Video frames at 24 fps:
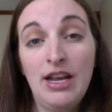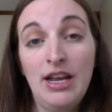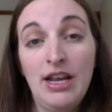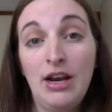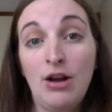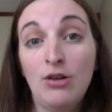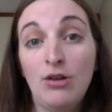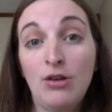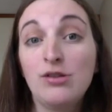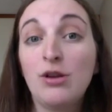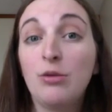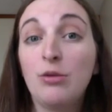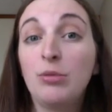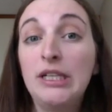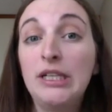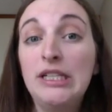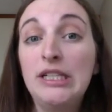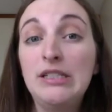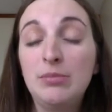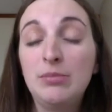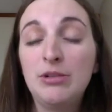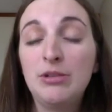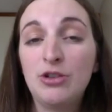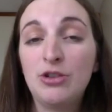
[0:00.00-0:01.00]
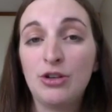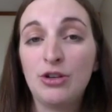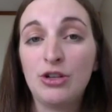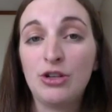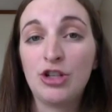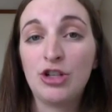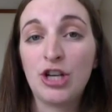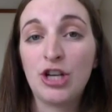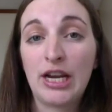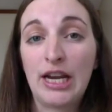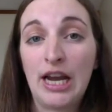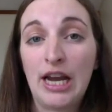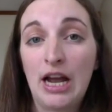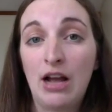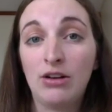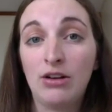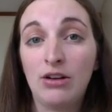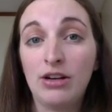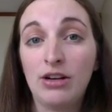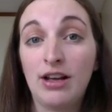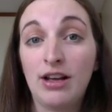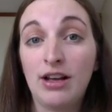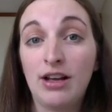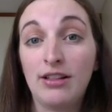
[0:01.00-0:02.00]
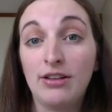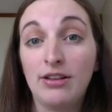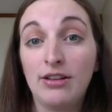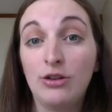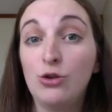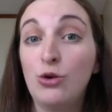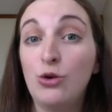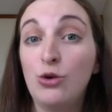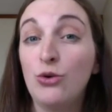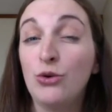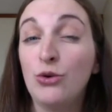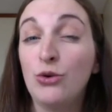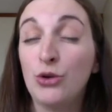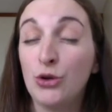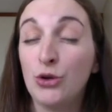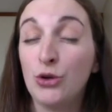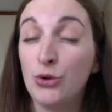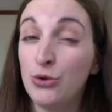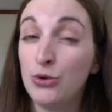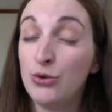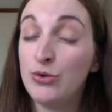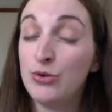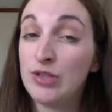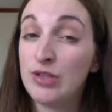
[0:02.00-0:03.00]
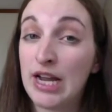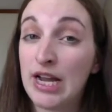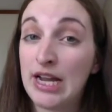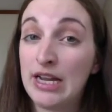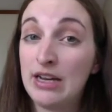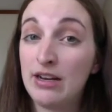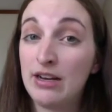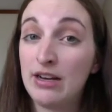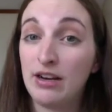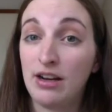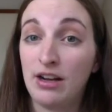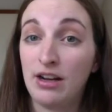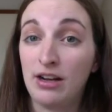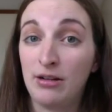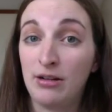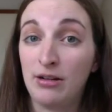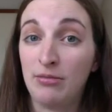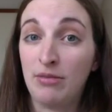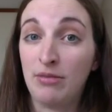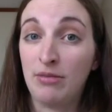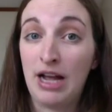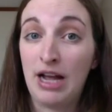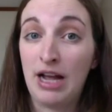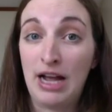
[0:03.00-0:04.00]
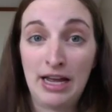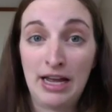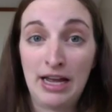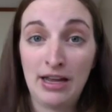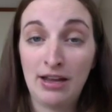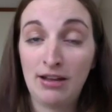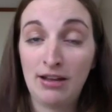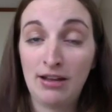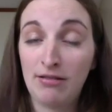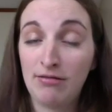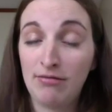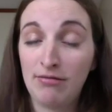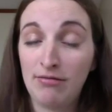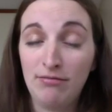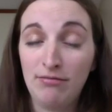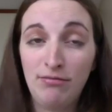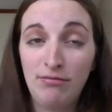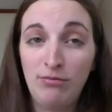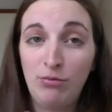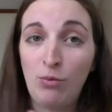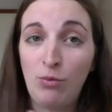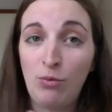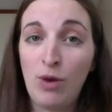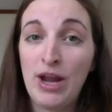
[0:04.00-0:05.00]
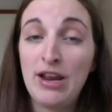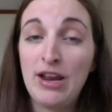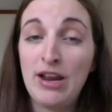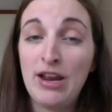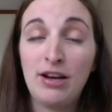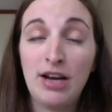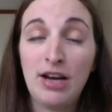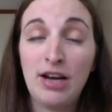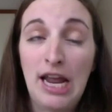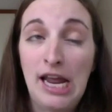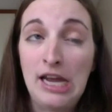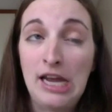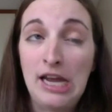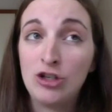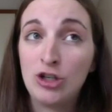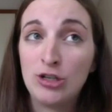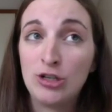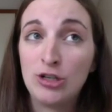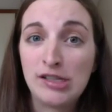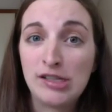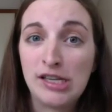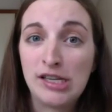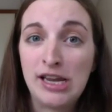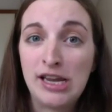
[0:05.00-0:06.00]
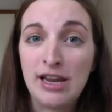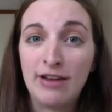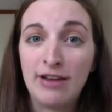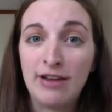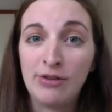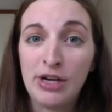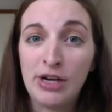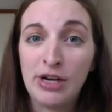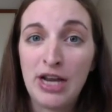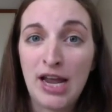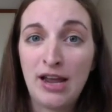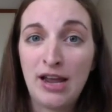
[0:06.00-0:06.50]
And also, please be sure to check out the Google Guru site. I wait anxiously every